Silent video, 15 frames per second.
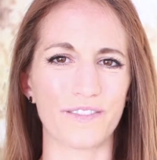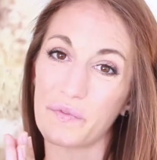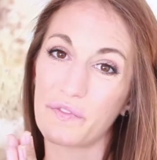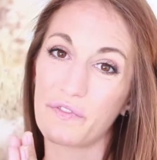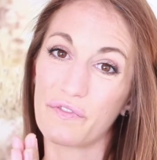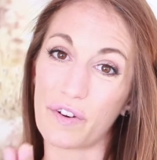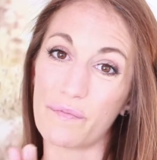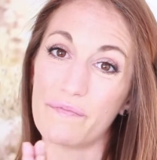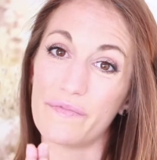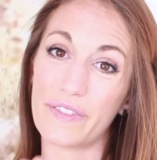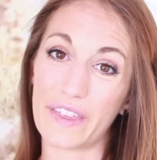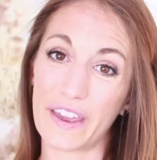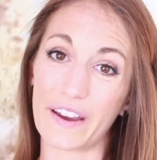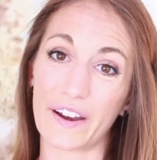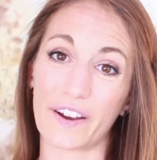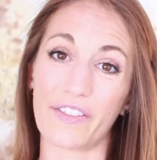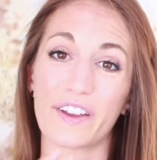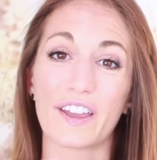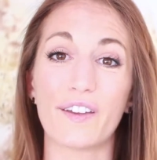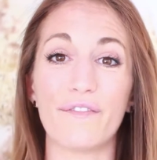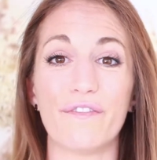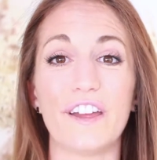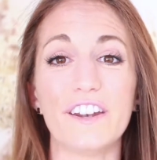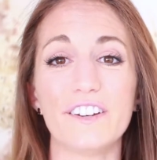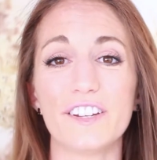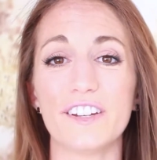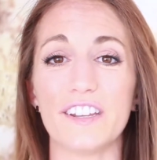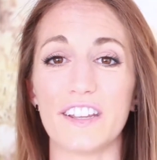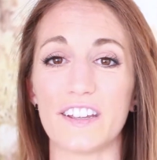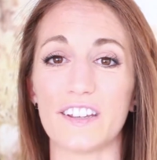From there, the
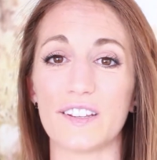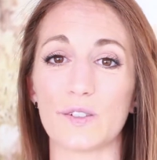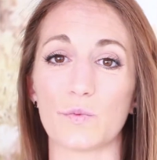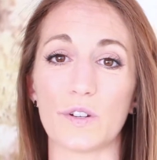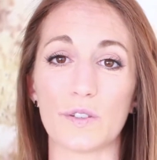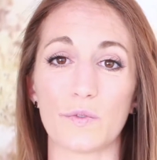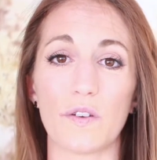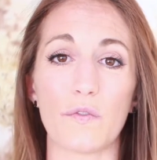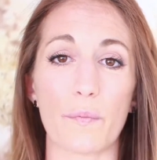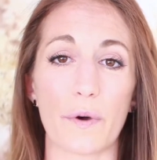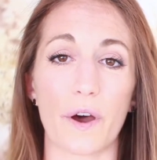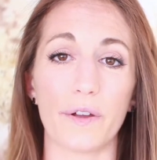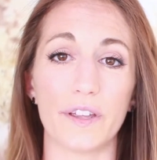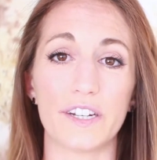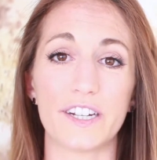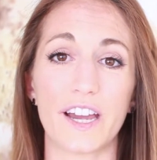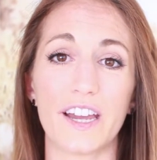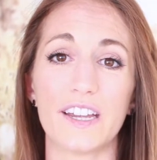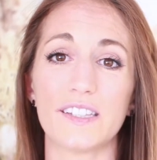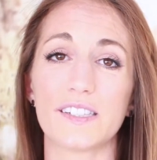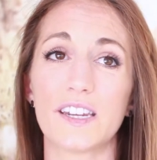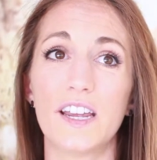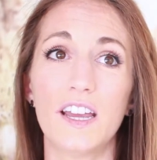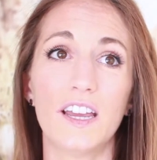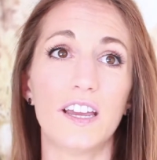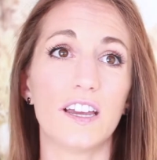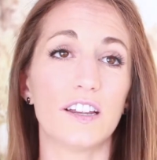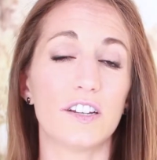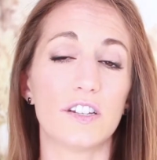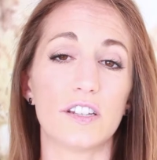convention is, once we've apologized,
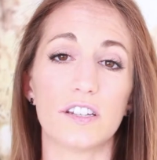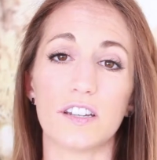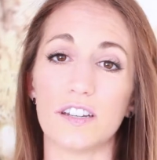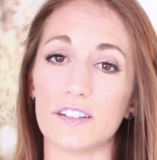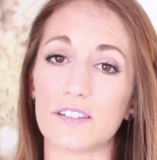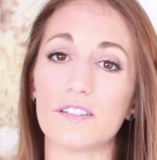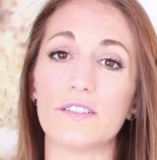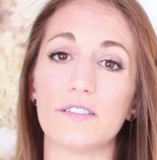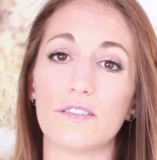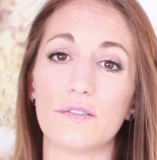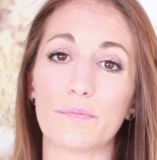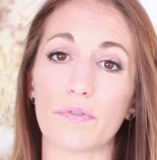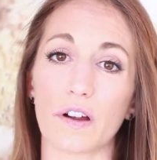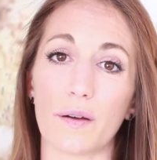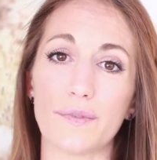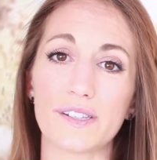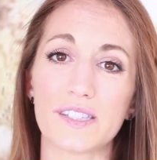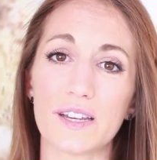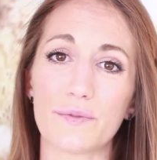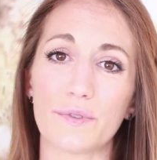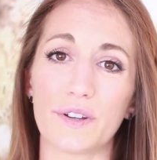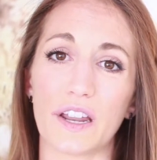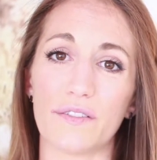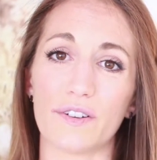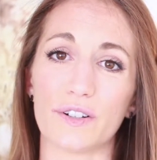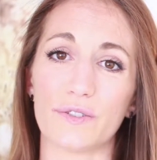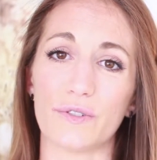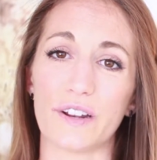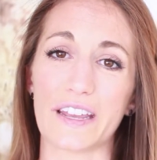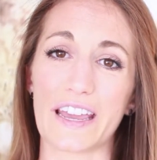is to promise that we'll never
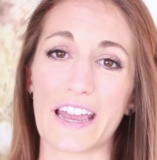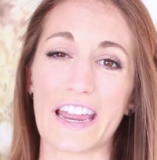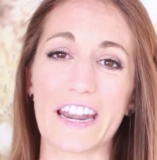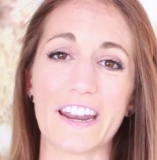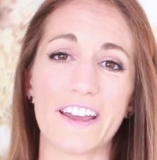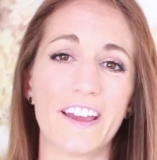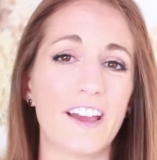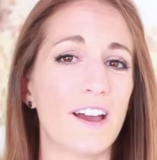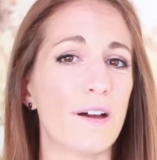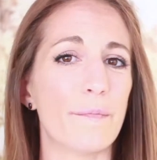do it again.